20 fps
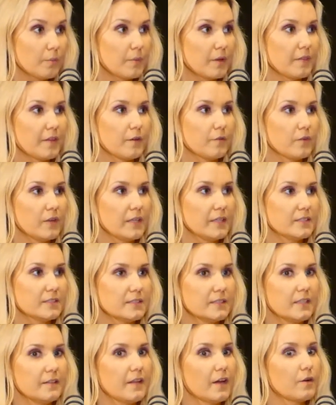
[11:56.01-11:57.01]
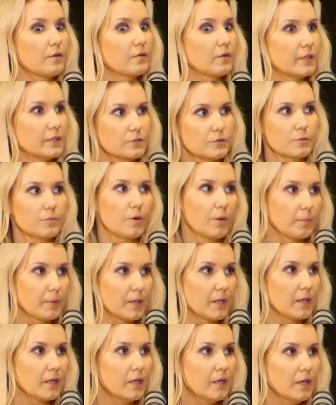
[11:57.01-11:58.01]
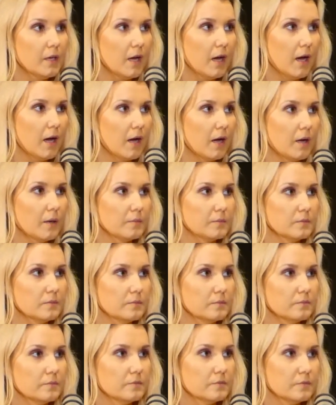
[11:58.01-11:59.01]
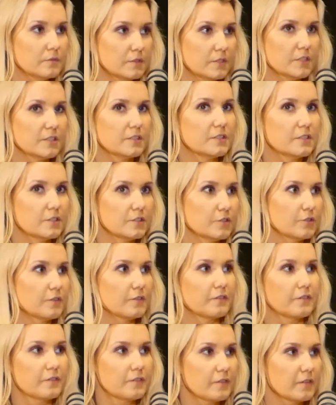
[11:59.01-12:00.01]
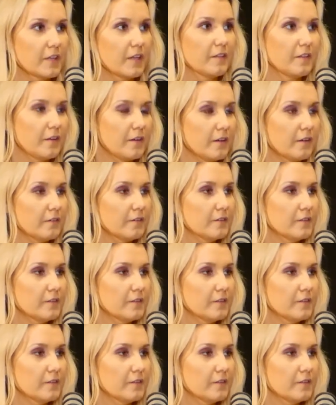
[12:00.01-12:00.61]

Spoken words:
but they really just need that rental property just to sort of get their,